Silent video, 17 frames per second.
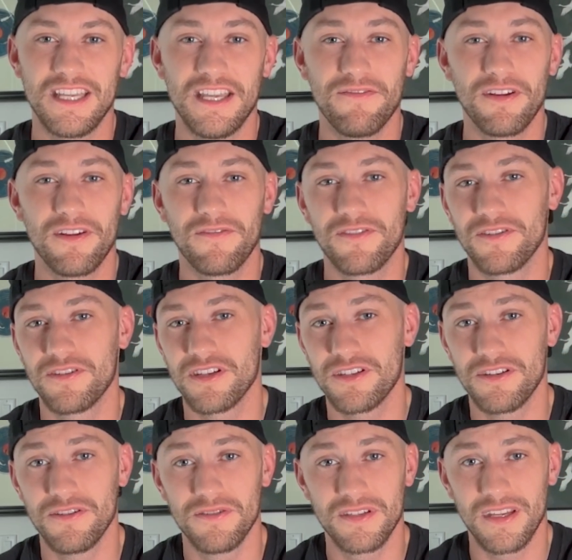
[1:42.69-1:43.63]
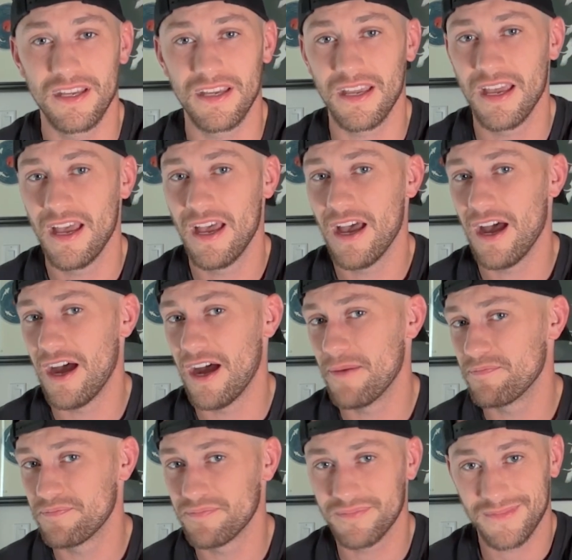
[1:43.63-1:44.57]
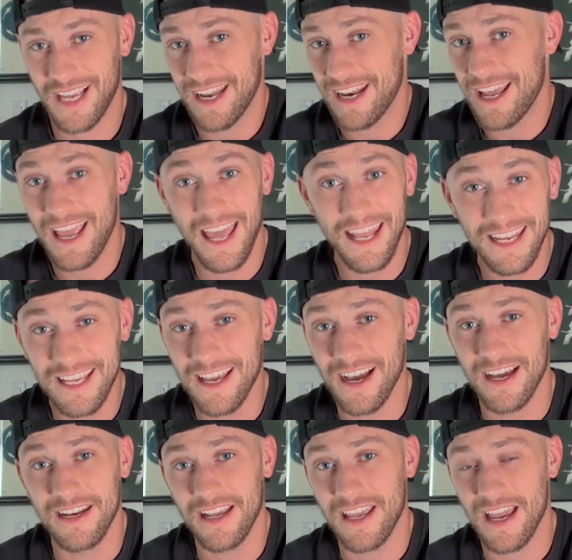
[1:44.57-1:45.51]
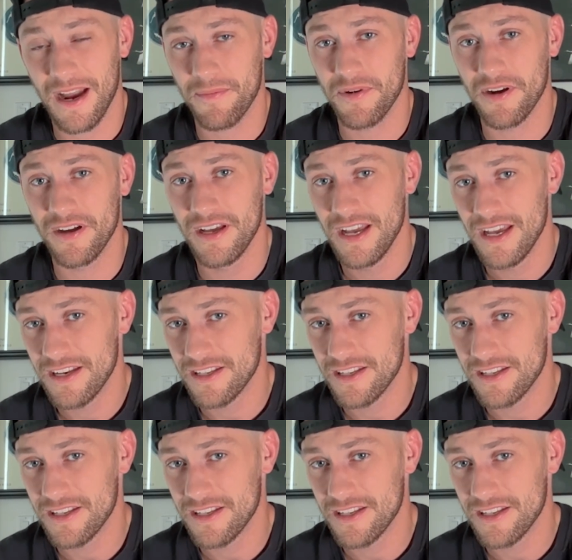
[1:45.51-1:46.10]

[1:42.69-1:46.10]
even if they're just using kind of any kind of camera,